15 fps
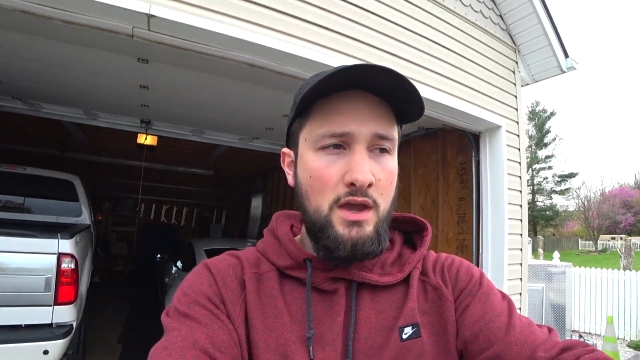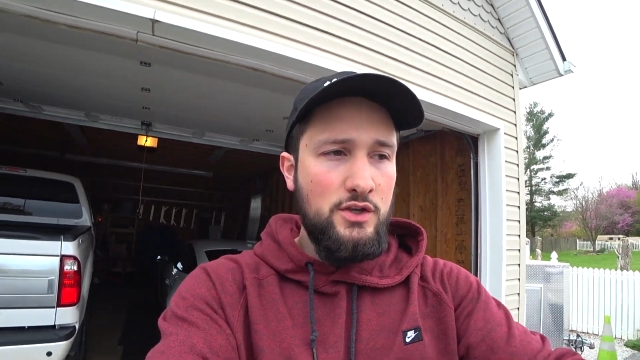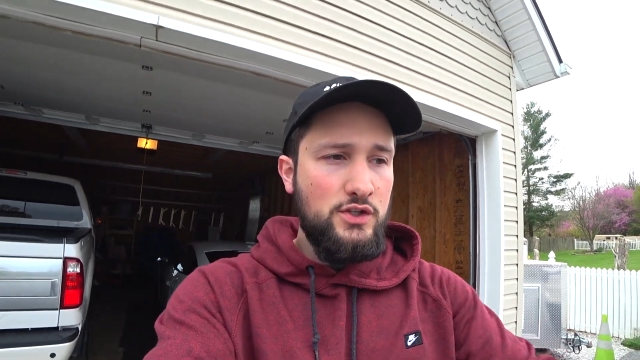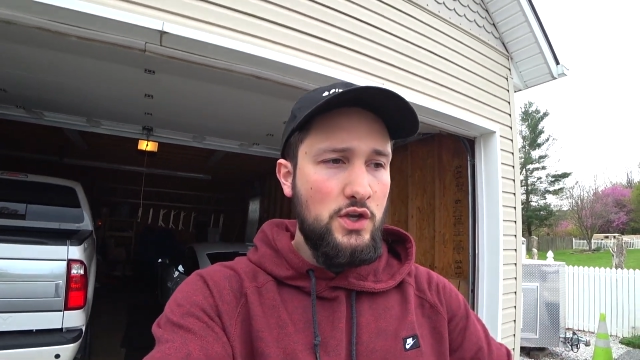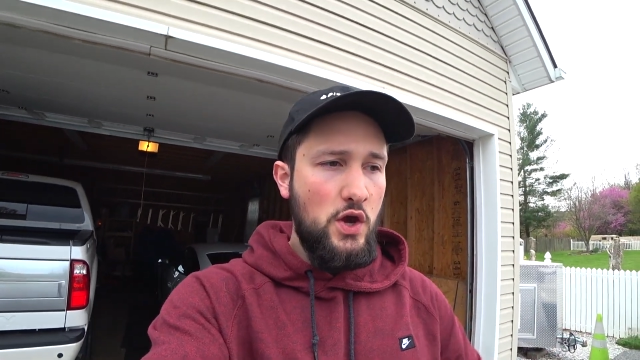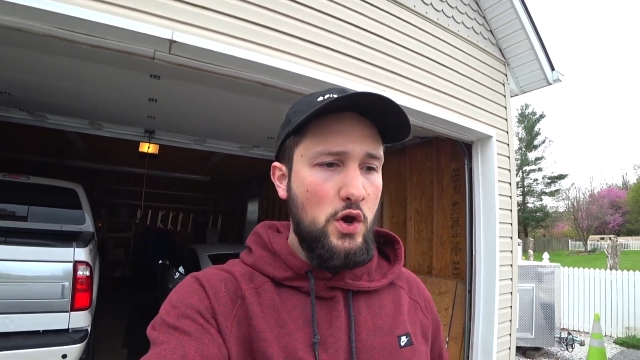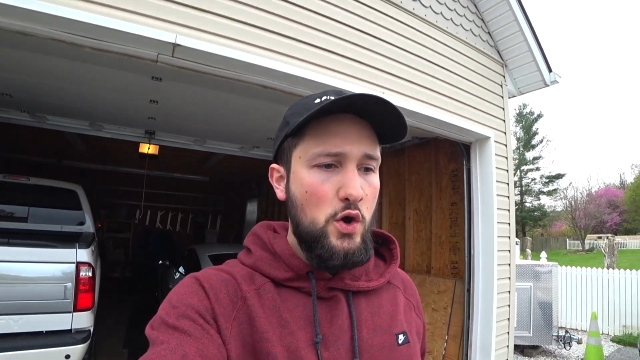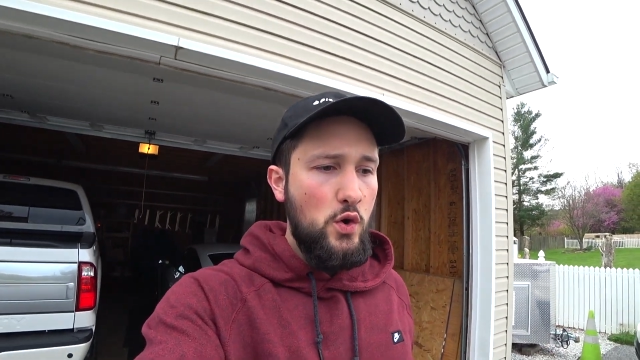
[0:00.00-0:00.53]

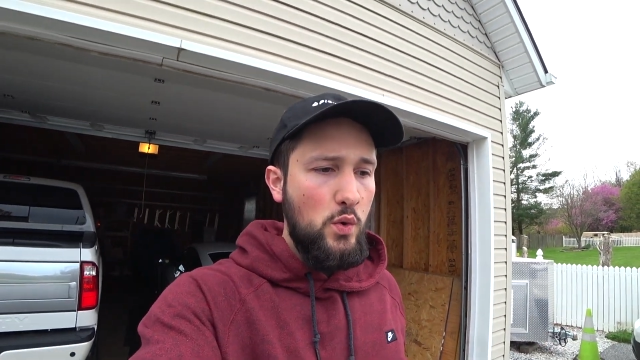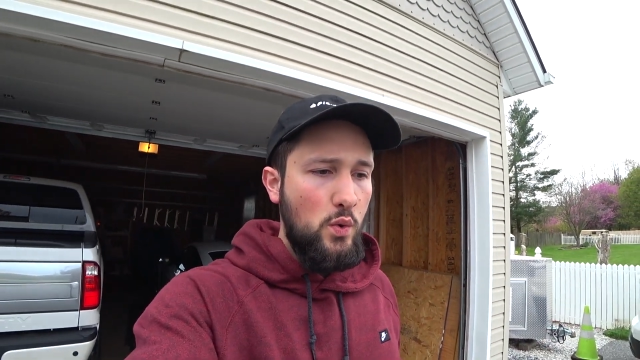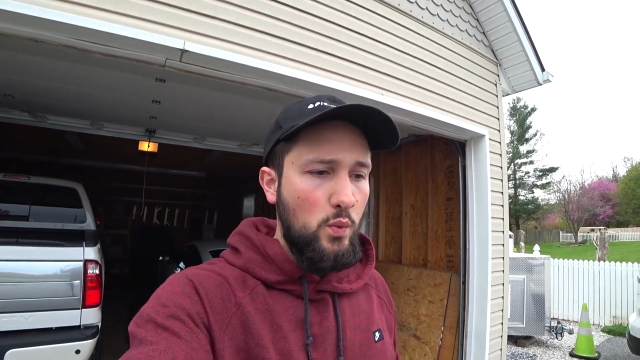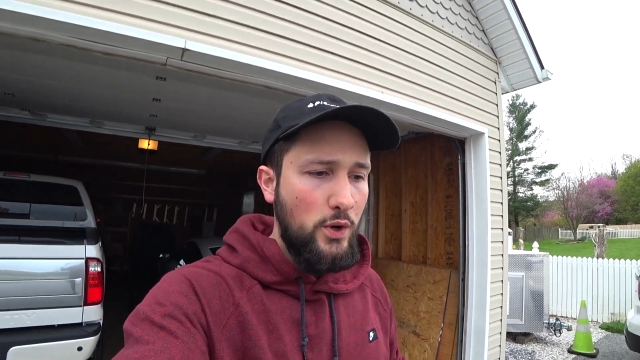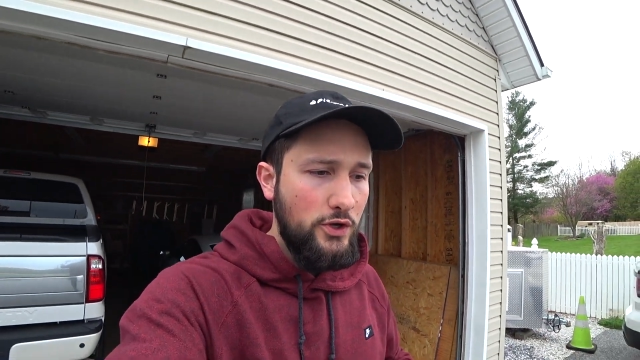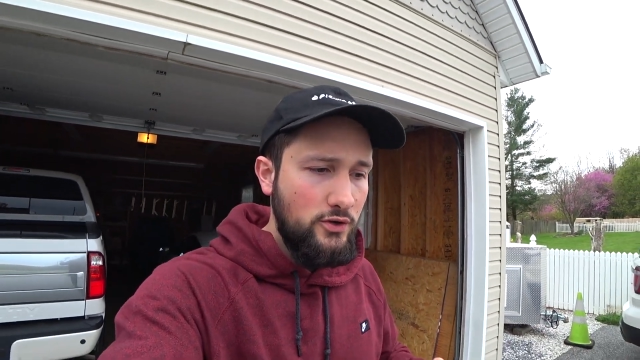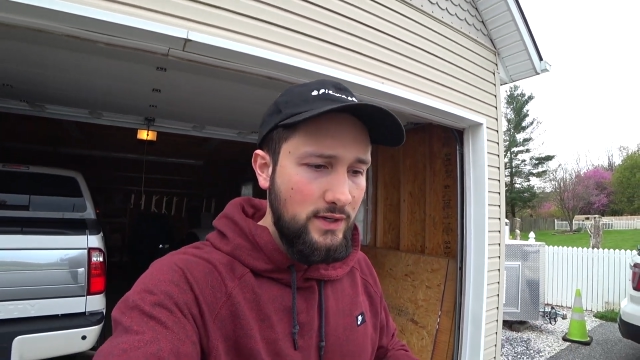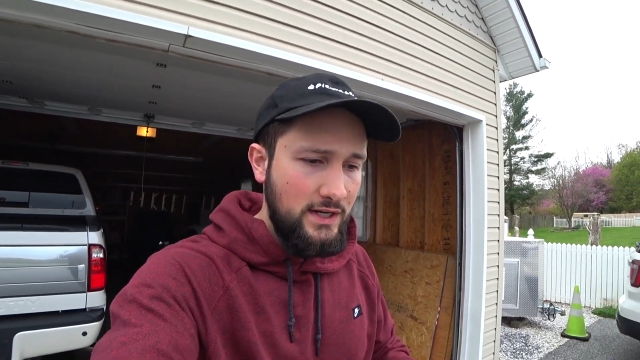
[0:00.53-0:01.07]
So
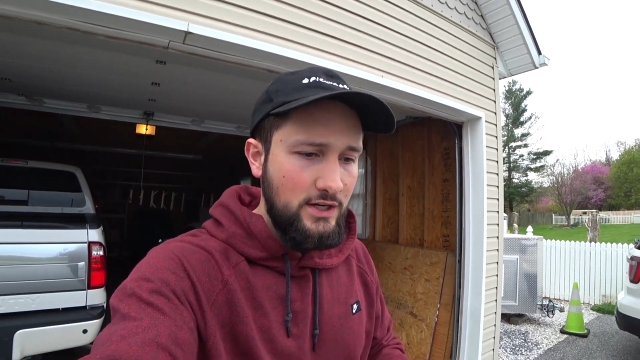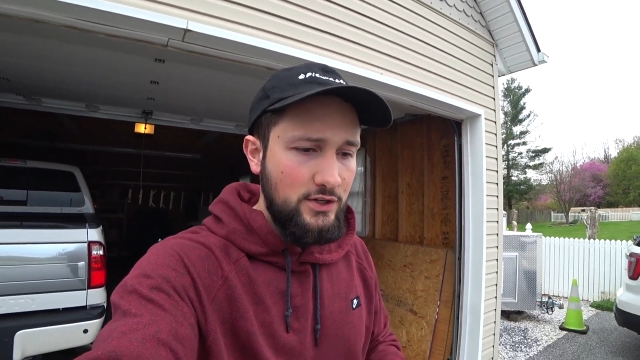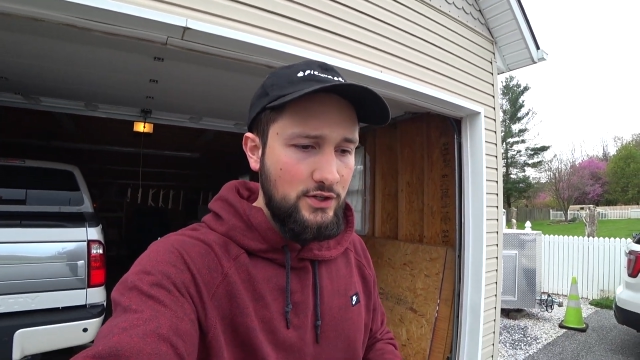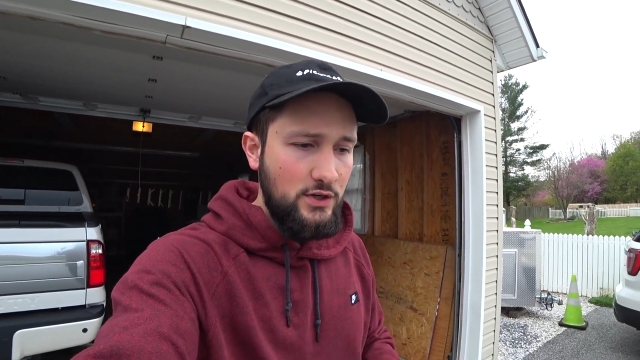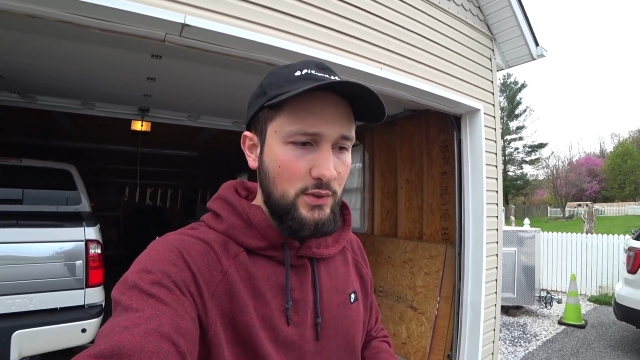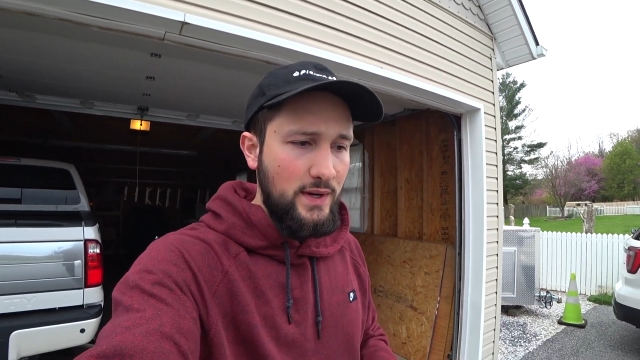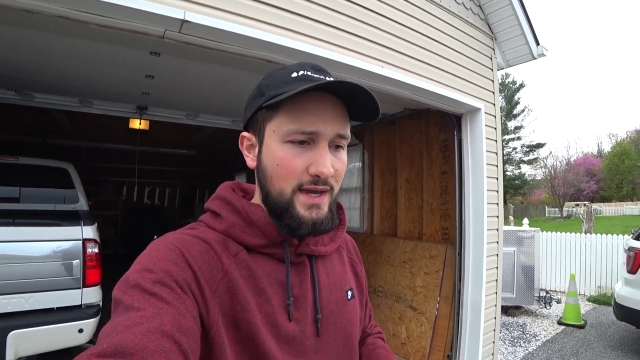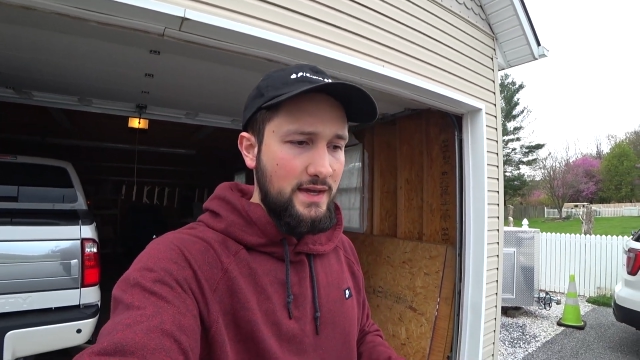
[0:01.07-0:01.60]
what you need to
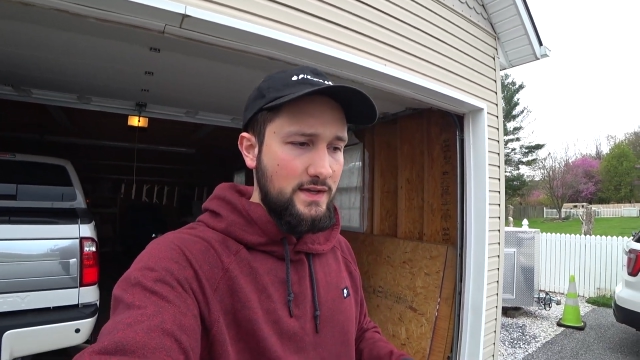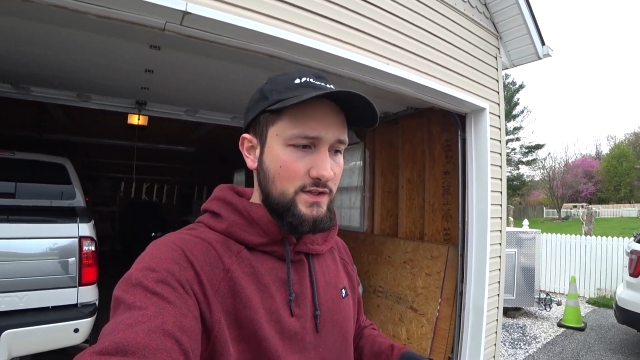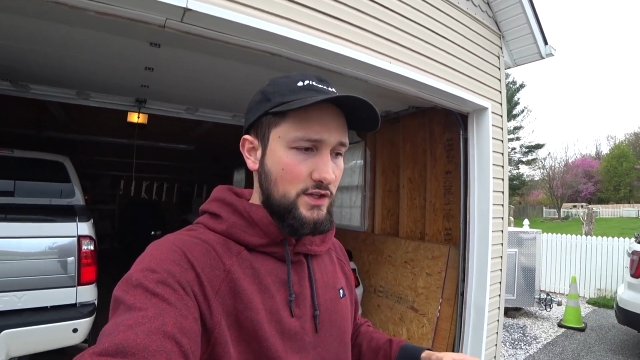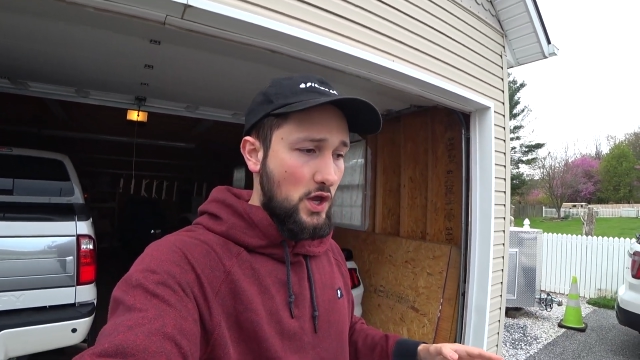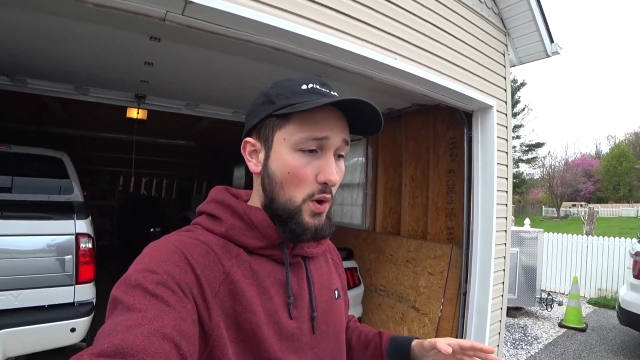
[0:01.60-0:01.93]
do is